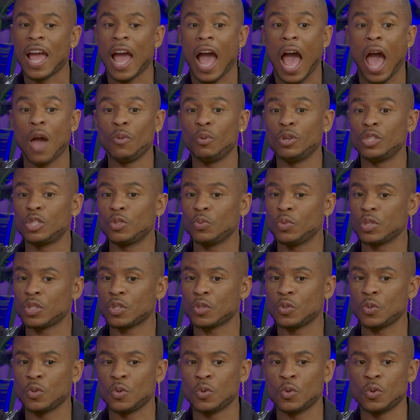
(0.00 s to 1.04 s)
I went to a
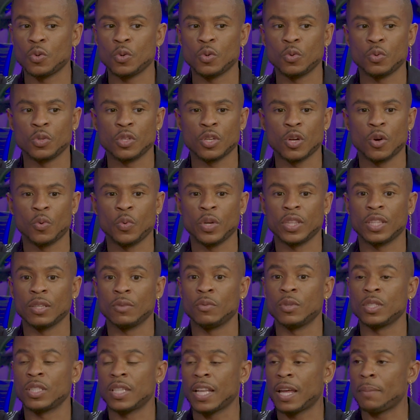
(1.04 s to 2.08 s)
school, it
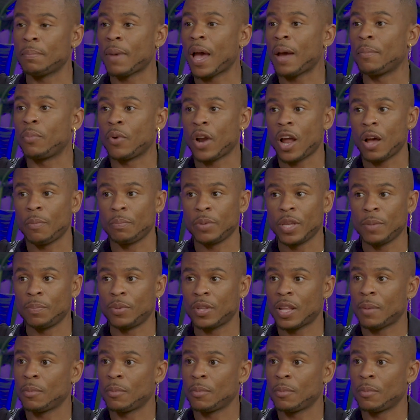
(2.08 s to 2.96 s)
was led by brown people.